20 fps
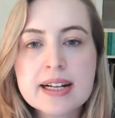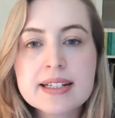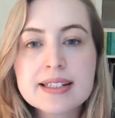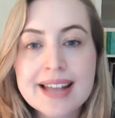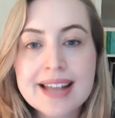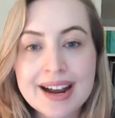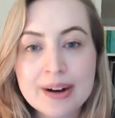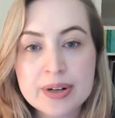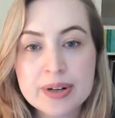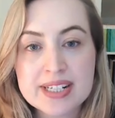
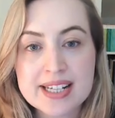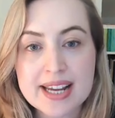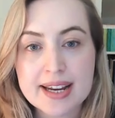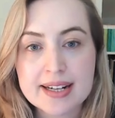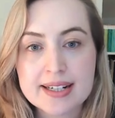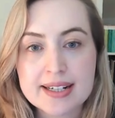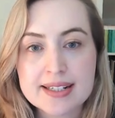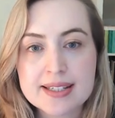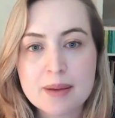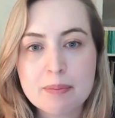
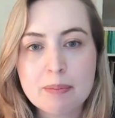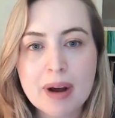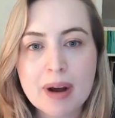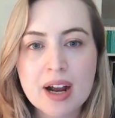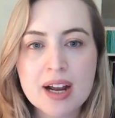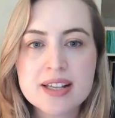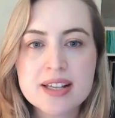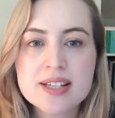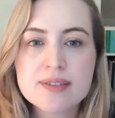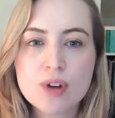Nowadays,
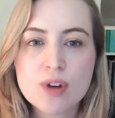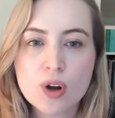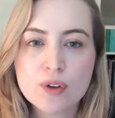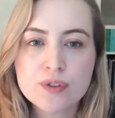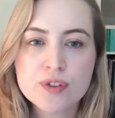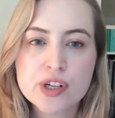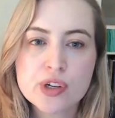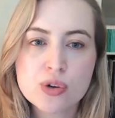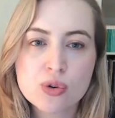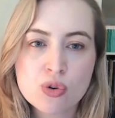buyers have
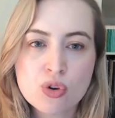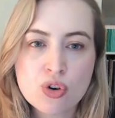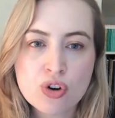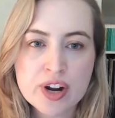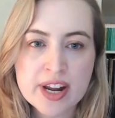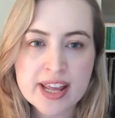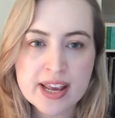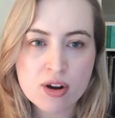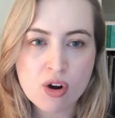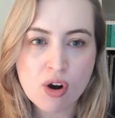often
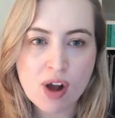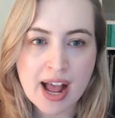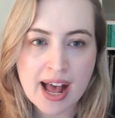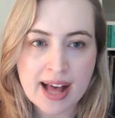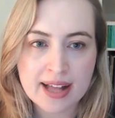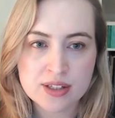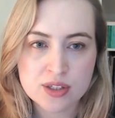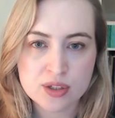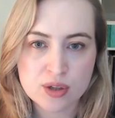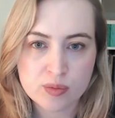already got
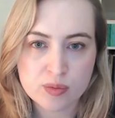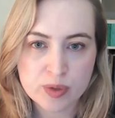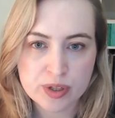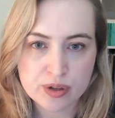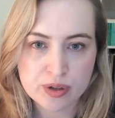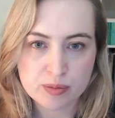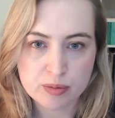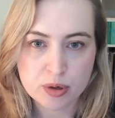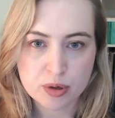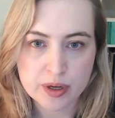hands-on with your
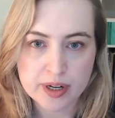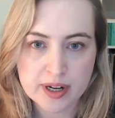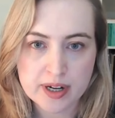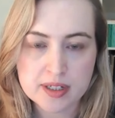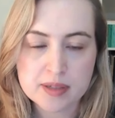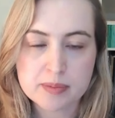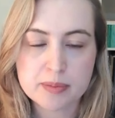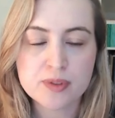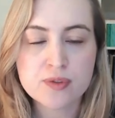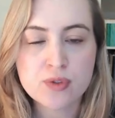
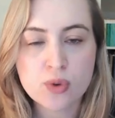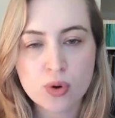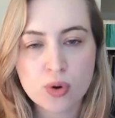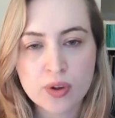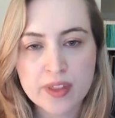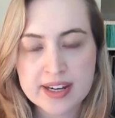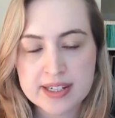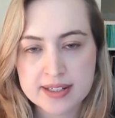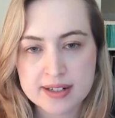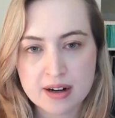product before
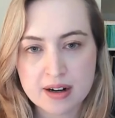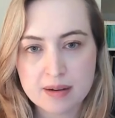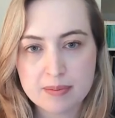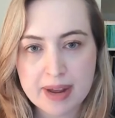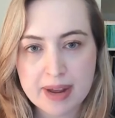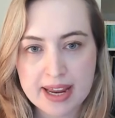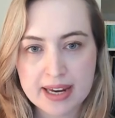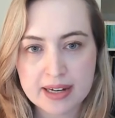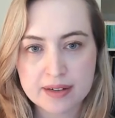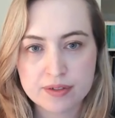they start
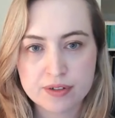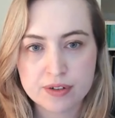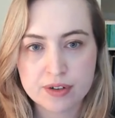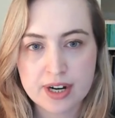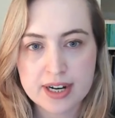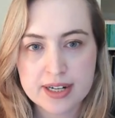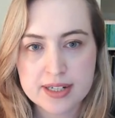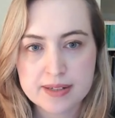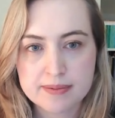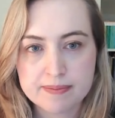paying for
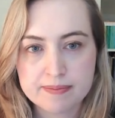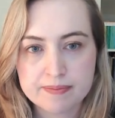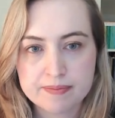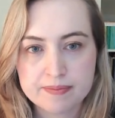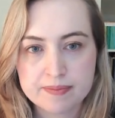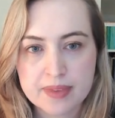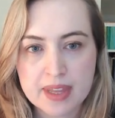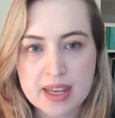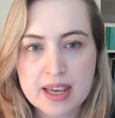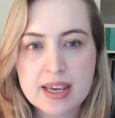it.
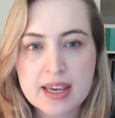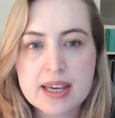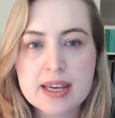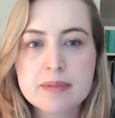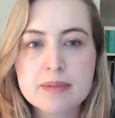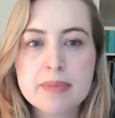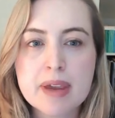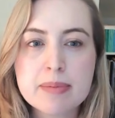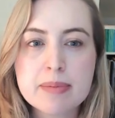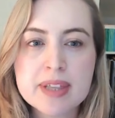
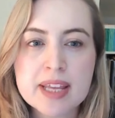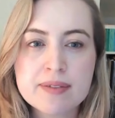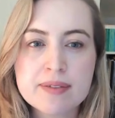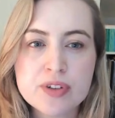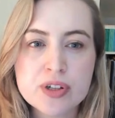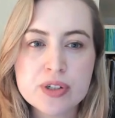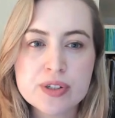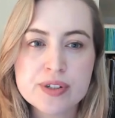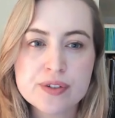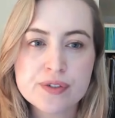Maybe they've
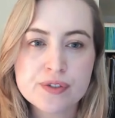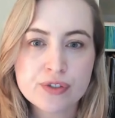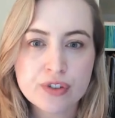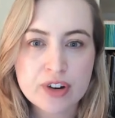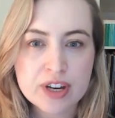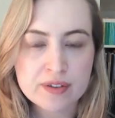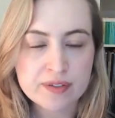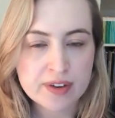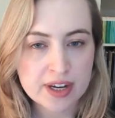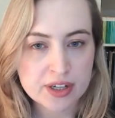used a
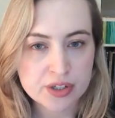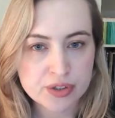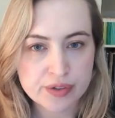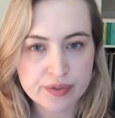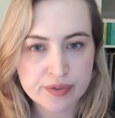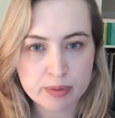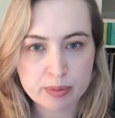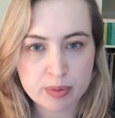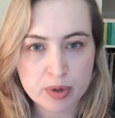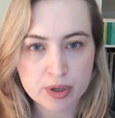free version of
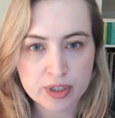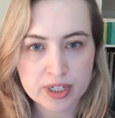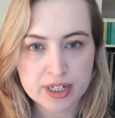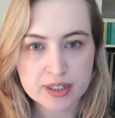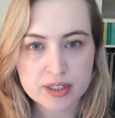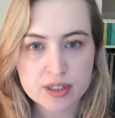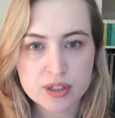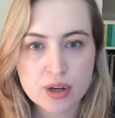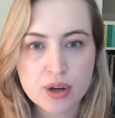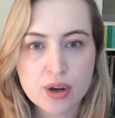the
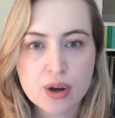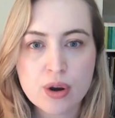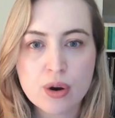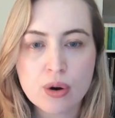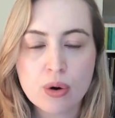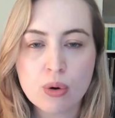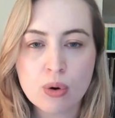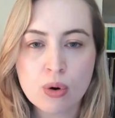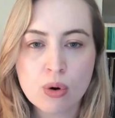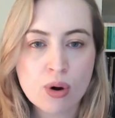product
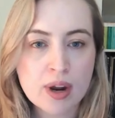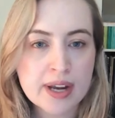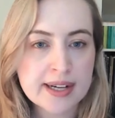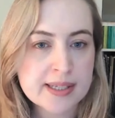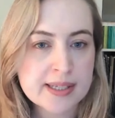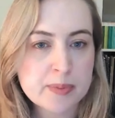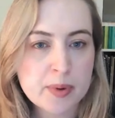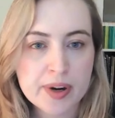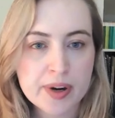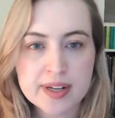or
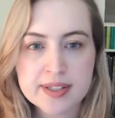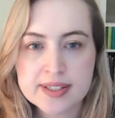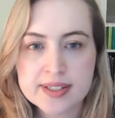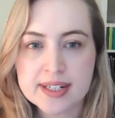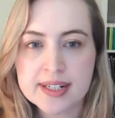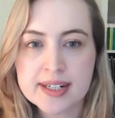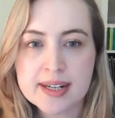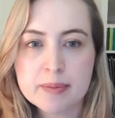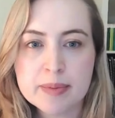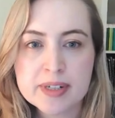experienced a
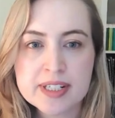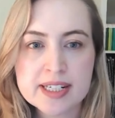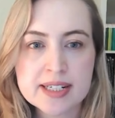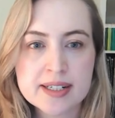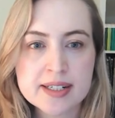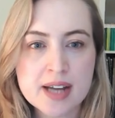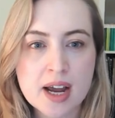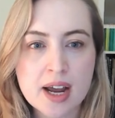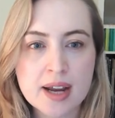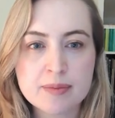limited
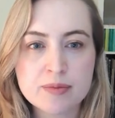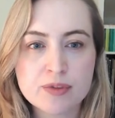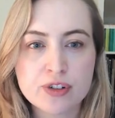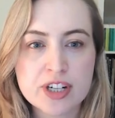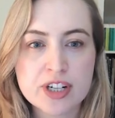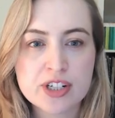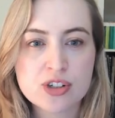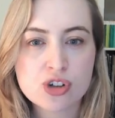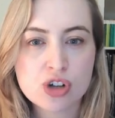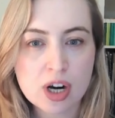time
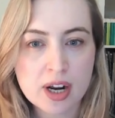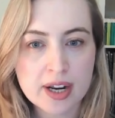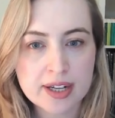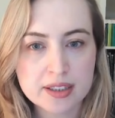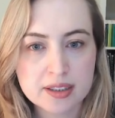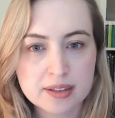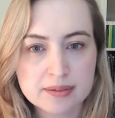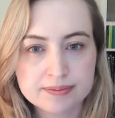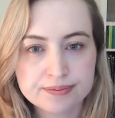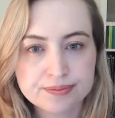free
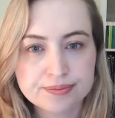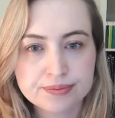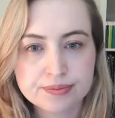trial.